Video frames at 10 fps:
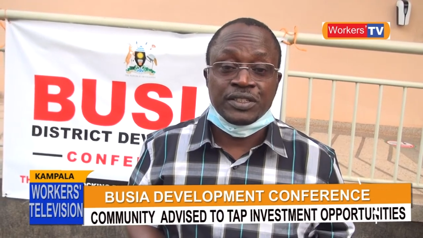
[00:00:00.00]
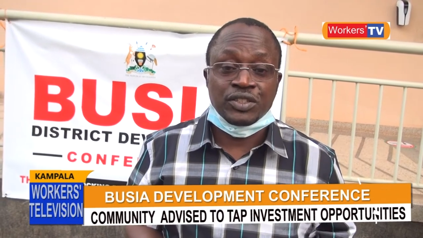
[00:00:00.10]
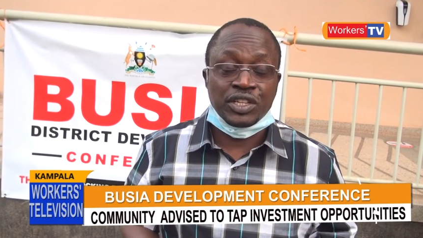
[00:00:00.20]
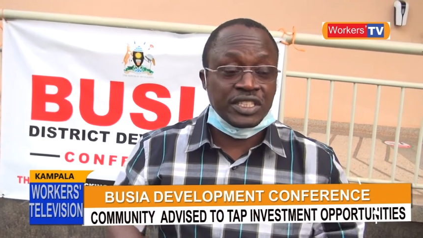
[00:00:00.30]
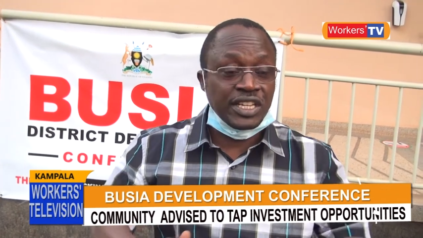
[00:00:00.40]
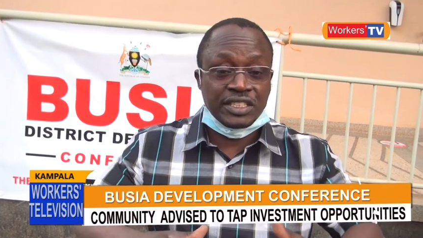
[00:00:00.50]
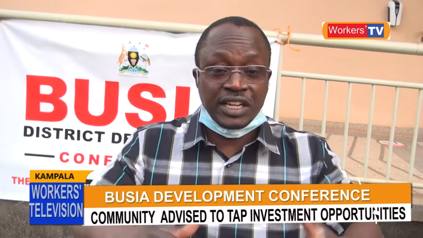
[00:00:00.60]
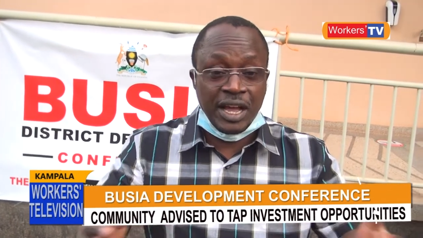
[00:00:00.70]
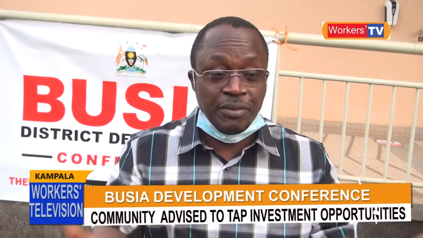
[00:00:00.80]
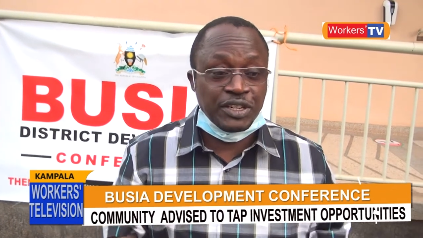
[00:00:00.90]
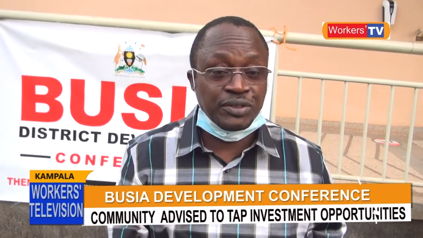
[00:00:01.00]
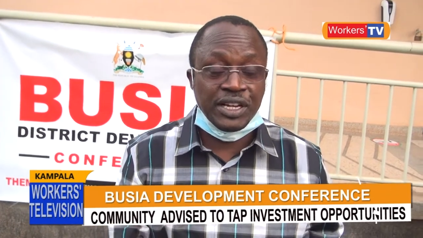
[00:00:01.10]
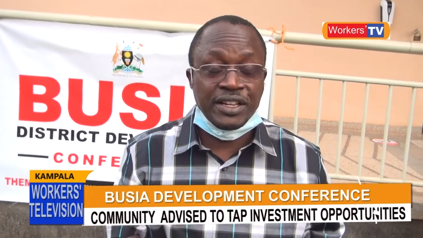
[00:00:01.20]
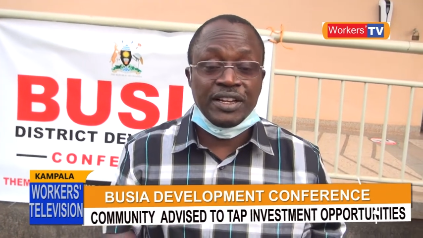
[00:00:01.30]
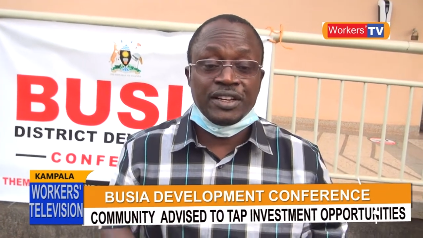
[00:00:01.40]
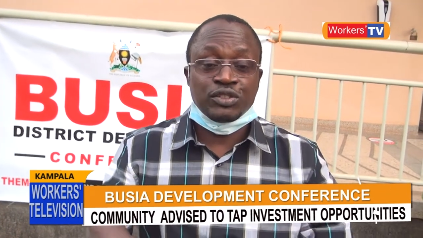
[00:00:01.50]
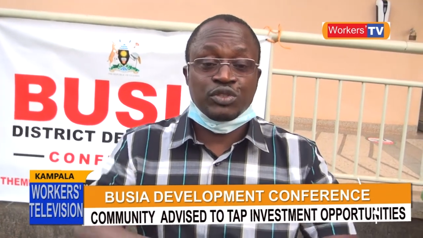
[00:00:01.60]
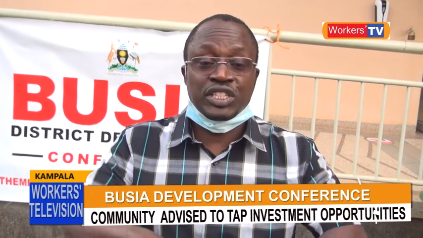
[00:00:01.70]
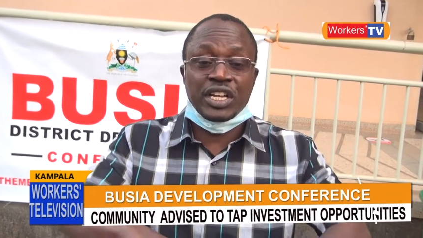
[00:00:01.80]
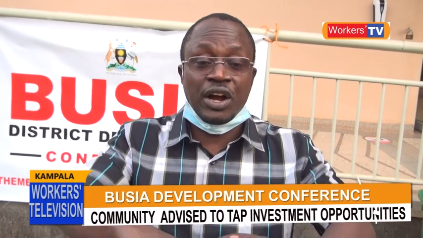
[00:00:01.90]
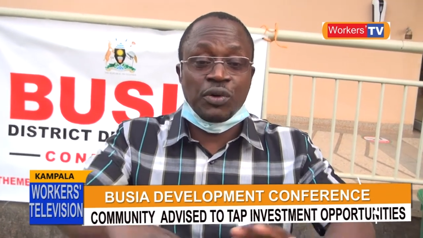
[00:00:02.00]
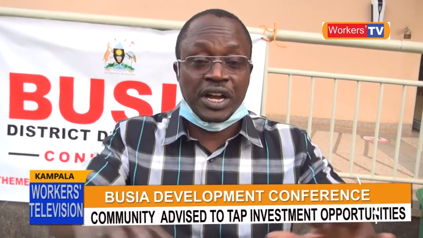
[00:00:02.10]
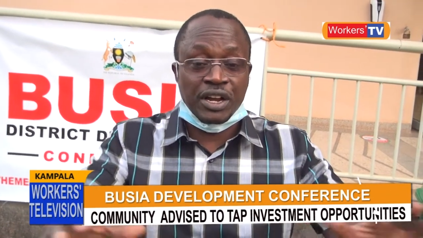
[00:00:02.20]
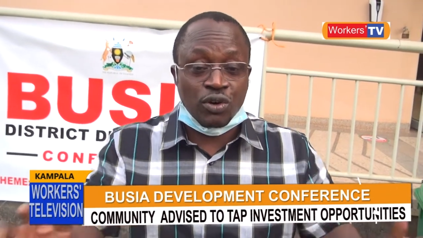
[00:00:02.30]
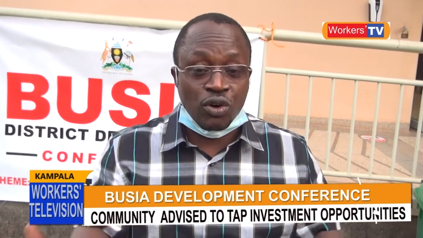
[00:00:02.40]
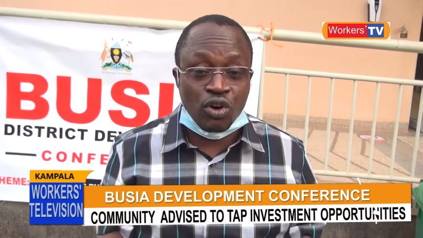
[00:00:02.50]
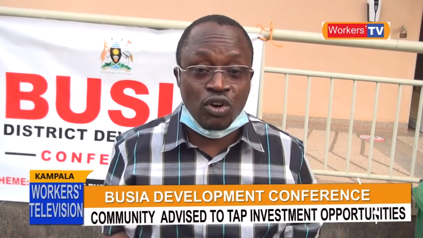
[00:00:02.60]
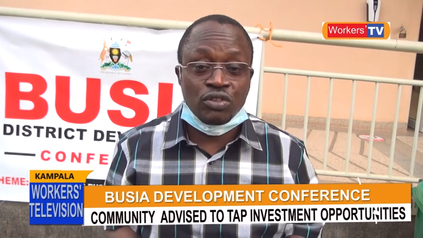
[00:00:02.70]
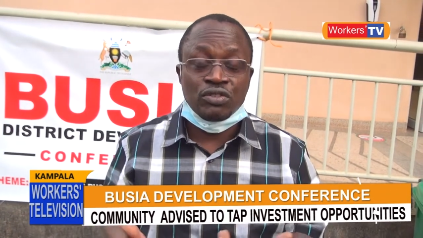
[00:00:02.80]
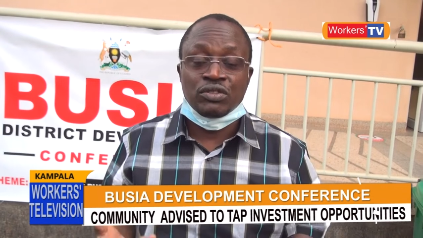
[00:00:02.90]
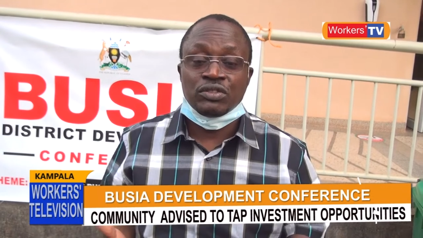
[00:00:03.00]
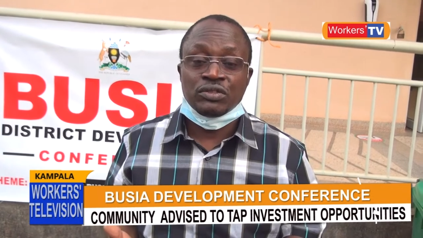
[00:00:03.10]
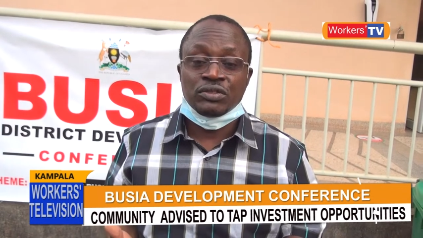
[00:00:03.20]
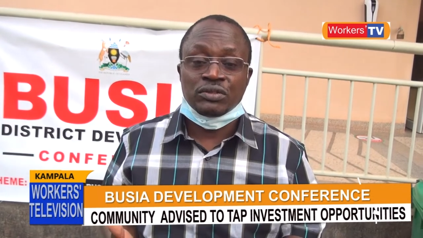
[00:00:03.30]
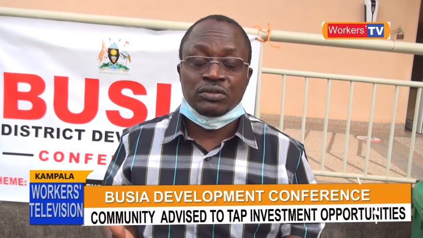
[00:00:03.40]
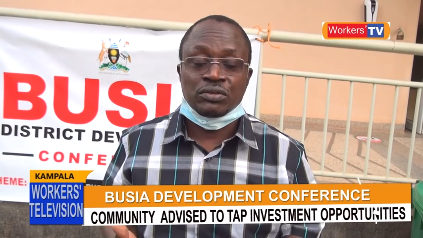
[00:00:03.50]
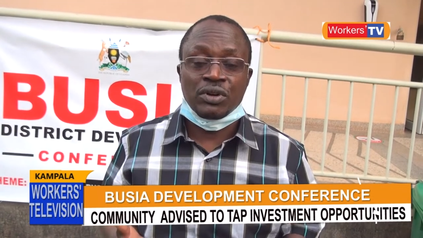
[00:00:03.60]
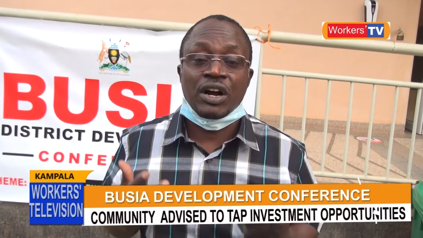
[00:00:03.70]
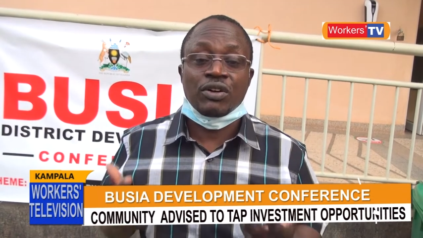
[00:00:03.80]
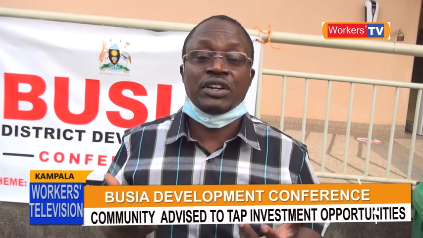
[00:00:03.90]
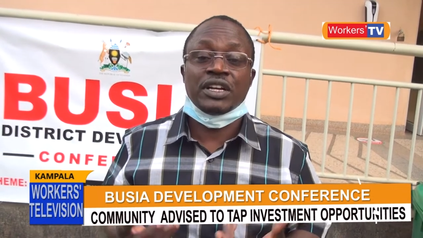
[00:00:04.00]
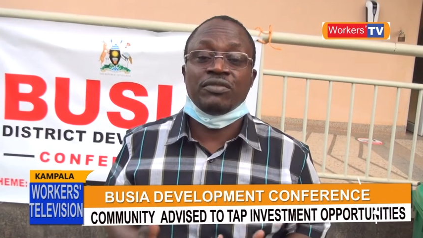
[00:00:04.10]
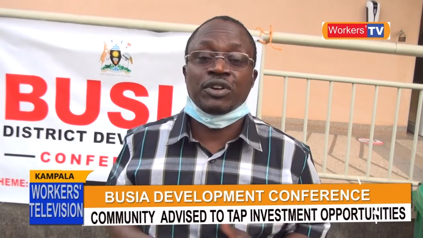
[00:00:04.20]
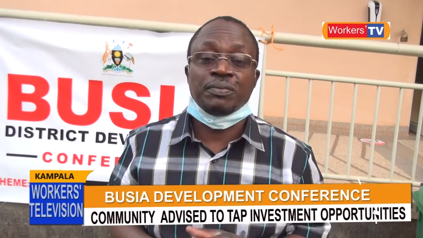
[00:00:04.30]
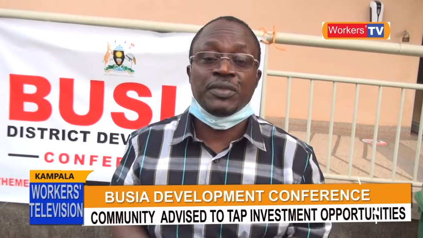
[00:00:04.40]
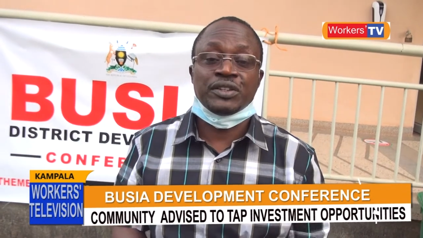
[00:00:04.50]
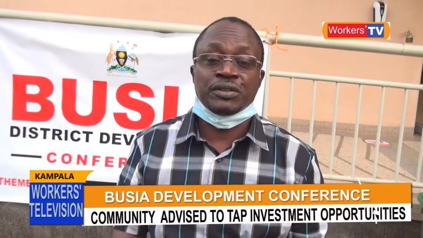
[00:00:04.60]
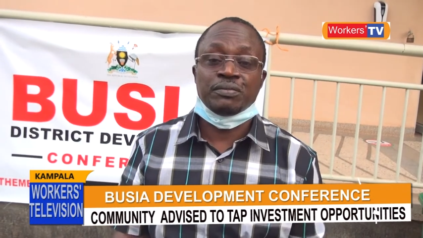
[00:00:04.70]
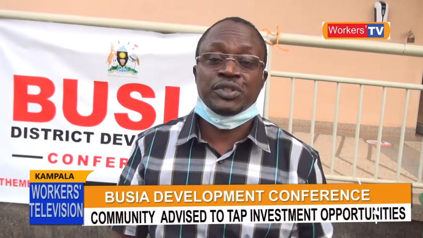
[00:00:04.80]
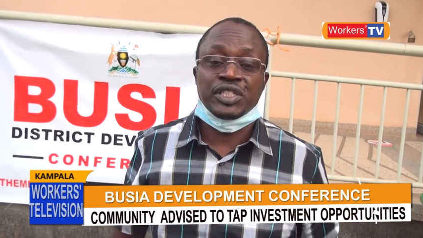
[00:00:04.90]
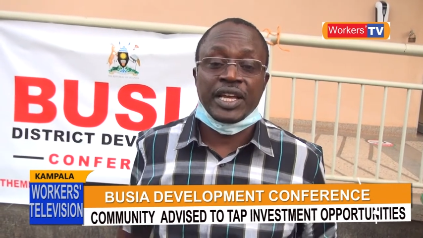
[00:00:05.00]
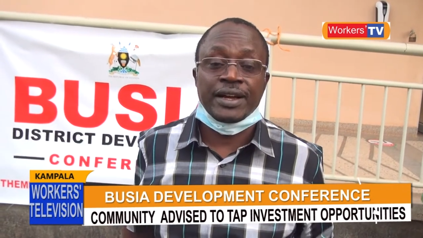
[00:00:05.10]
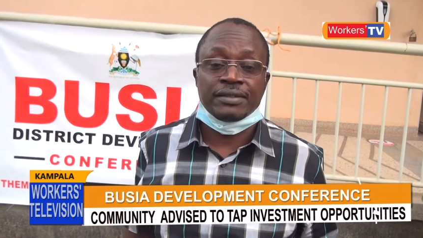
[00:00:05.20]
So it's just coming together to see how we can all work on the development of Busia.